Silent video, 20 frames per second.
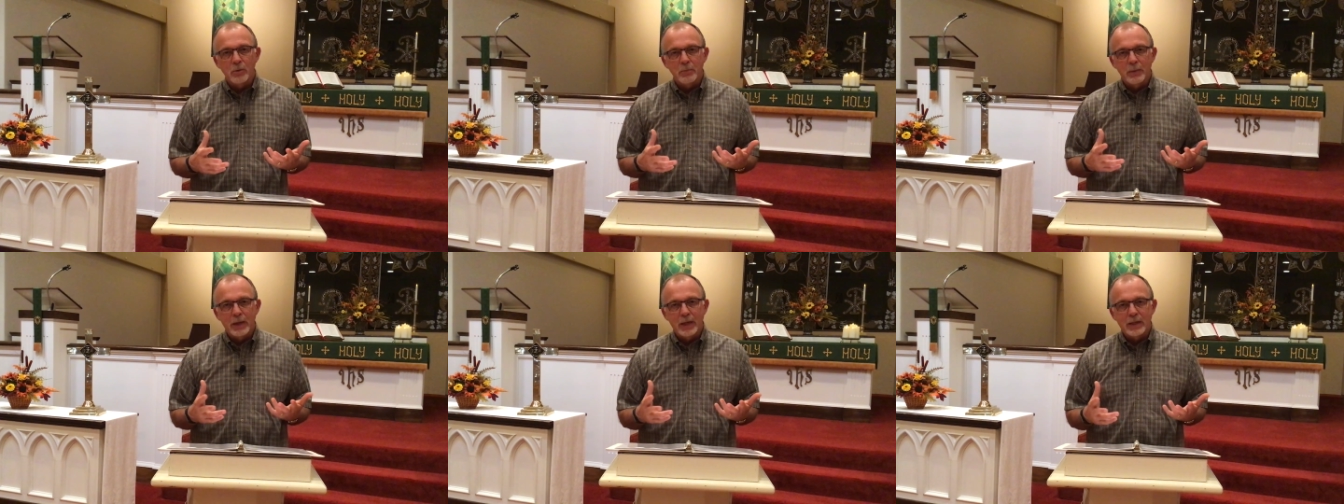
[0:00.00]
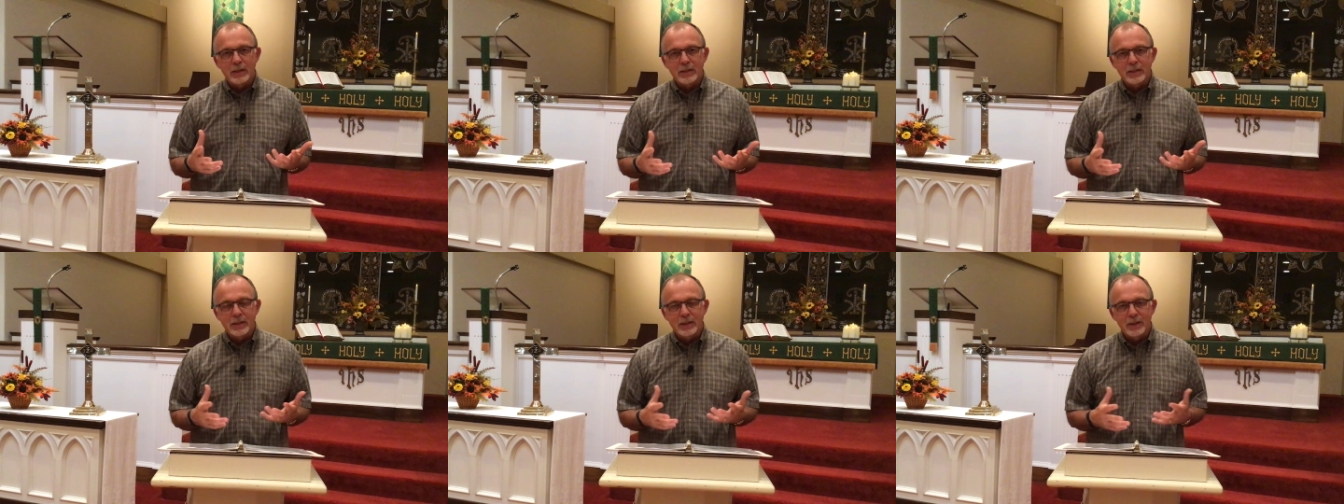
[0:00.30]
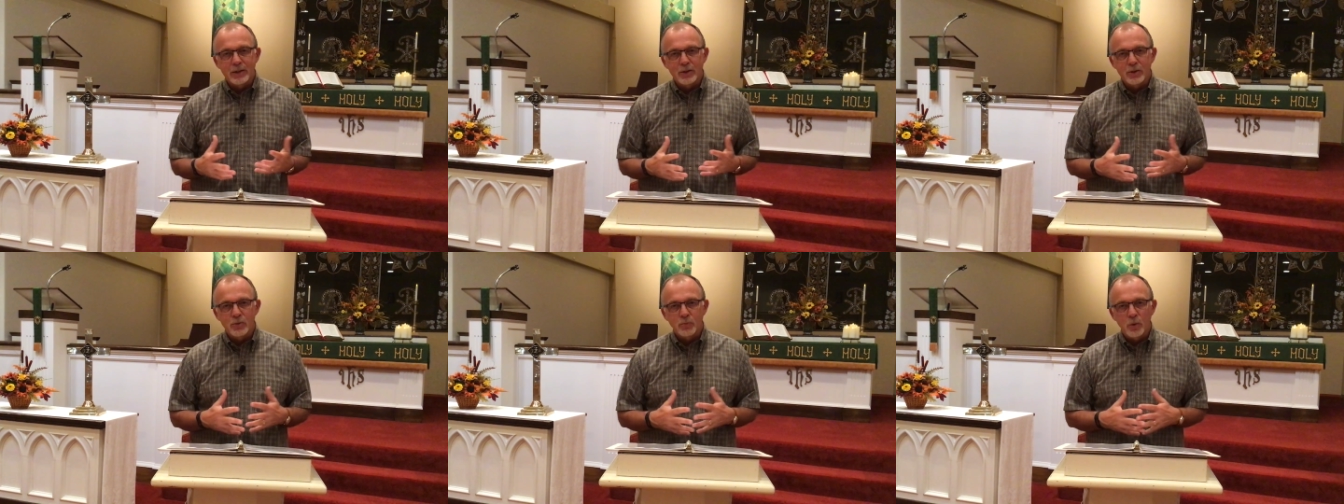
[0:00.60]
to begin a
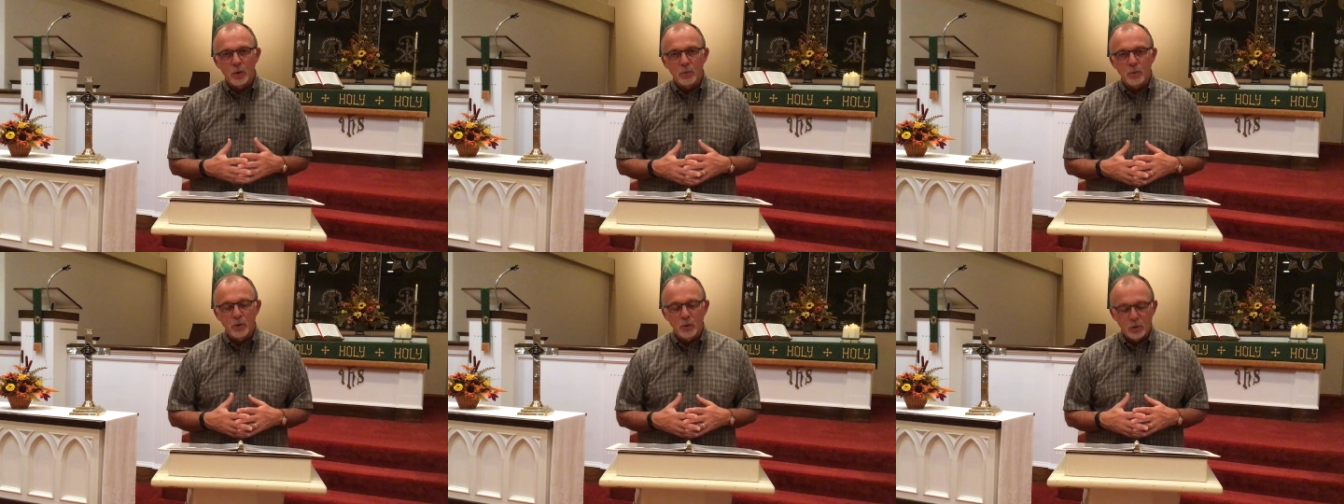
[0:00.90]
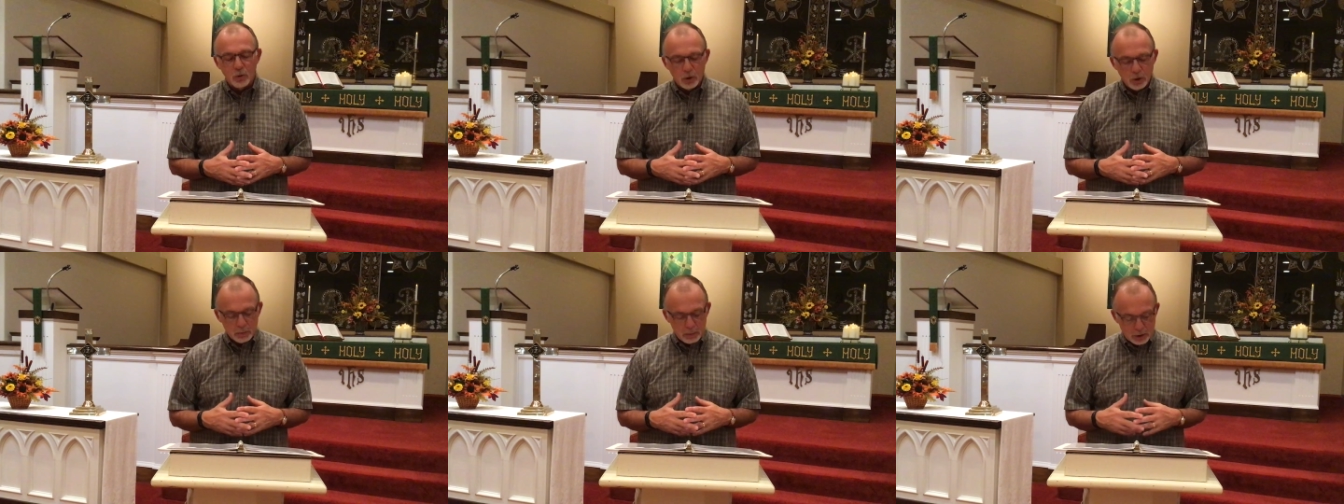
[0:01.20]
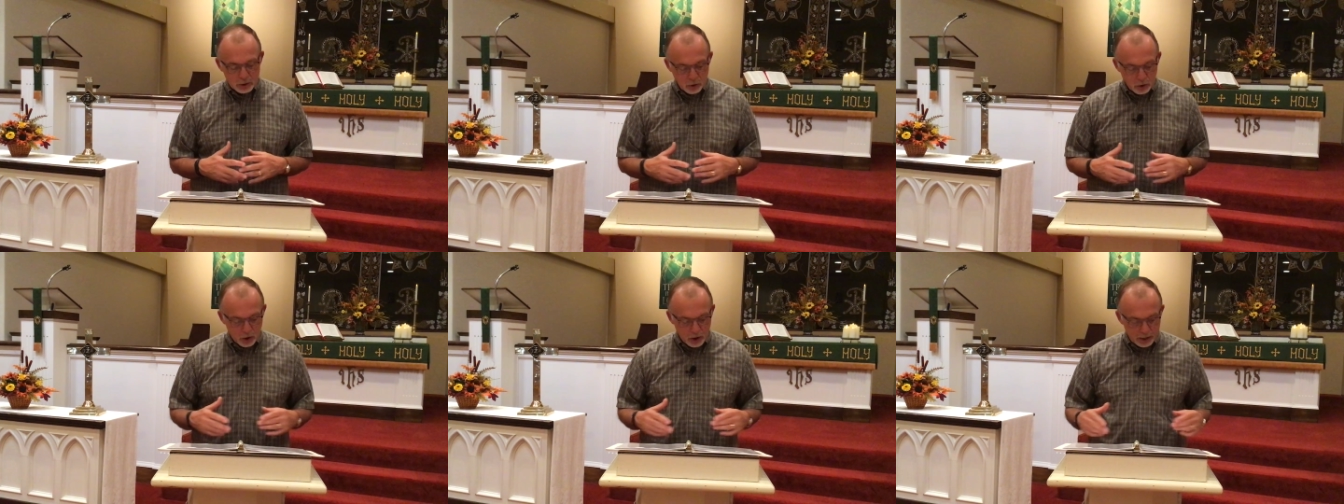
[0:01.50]
series where we're going to be
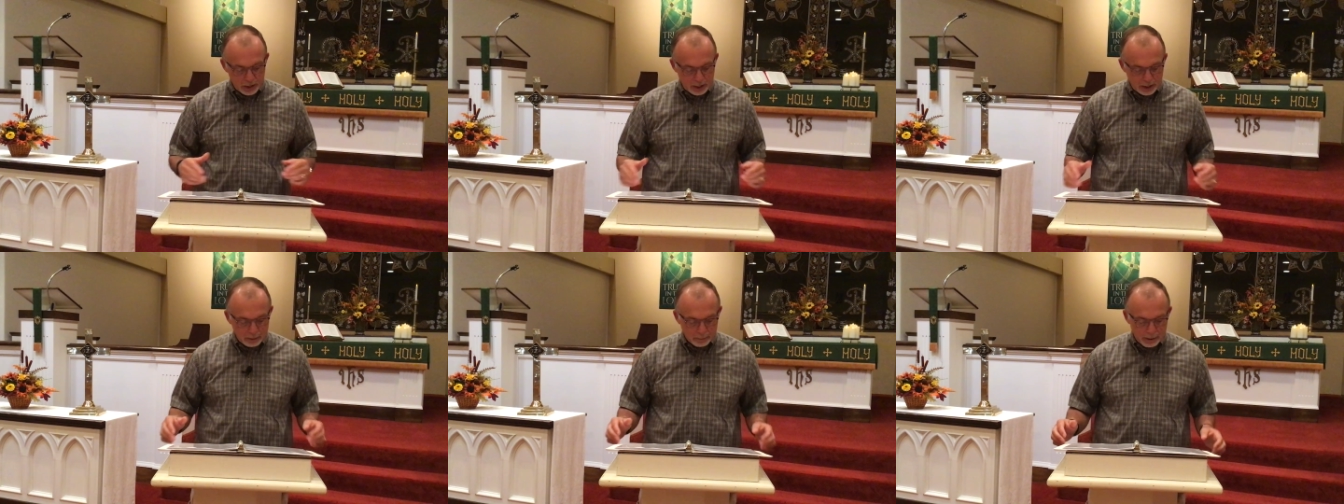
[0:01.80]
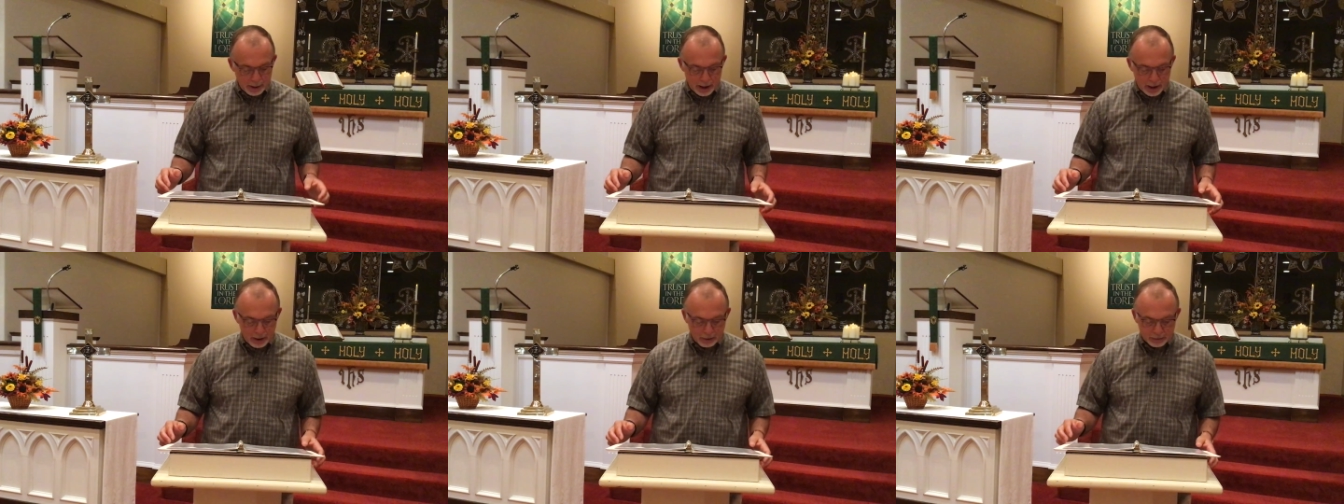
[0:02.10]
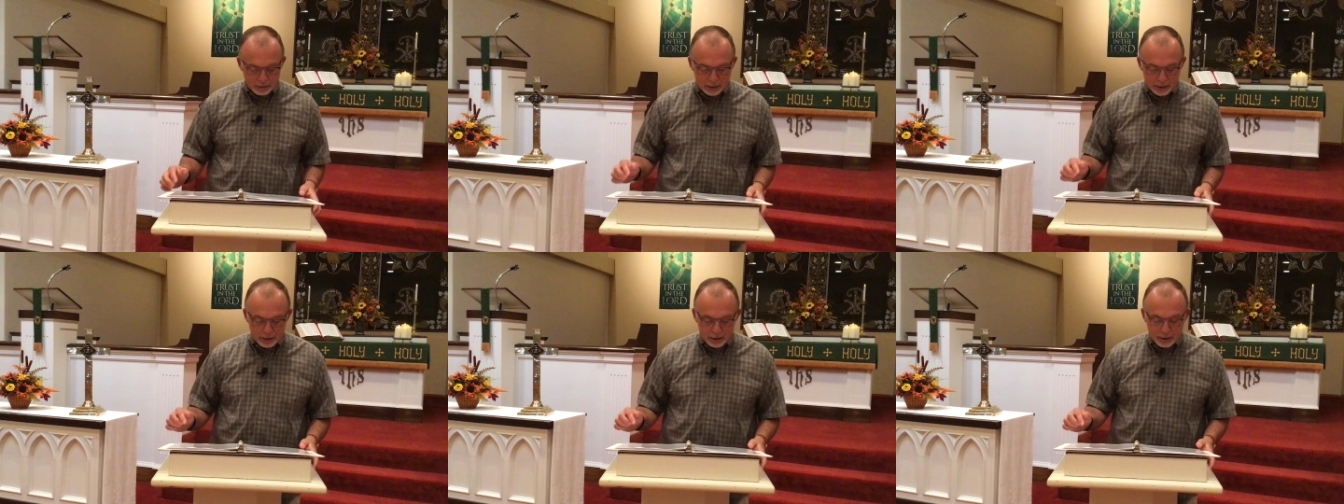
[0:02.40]
talking about